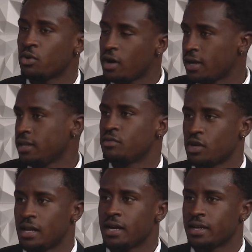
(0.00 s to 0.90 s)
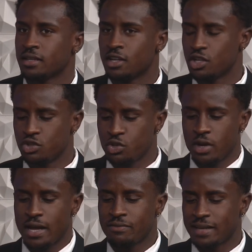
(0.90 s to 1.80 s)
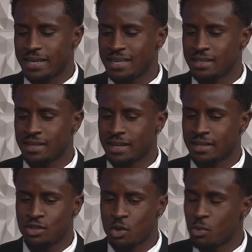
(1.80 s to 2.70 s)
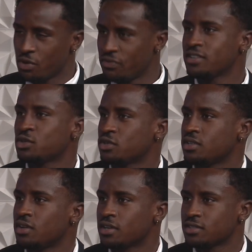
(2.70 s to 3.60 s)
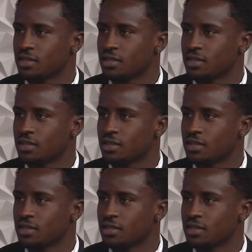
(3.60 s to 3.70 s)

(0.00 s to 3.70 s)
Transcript: or high level client, do you have like any like, motivational songs?